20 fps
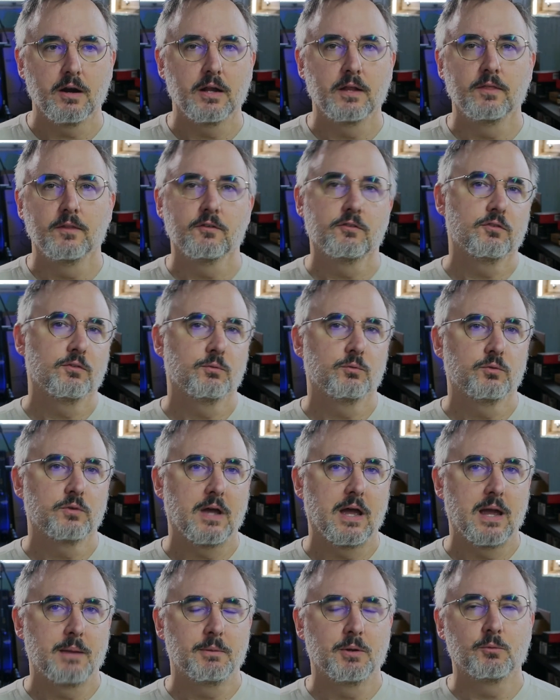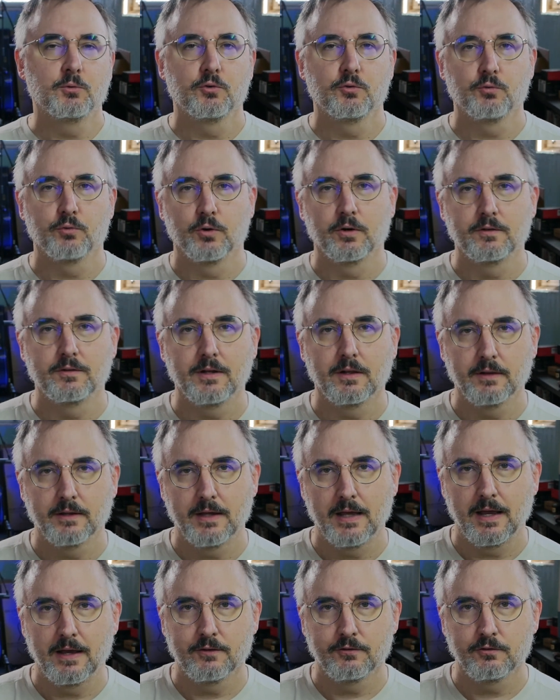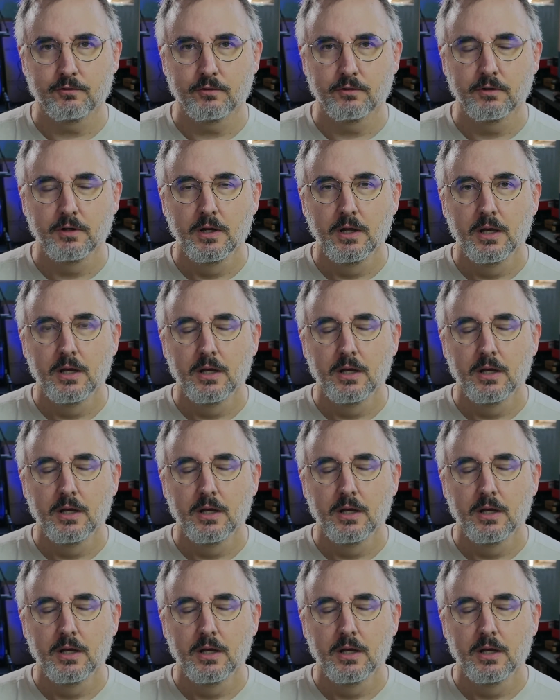and this time it was for a Telecaster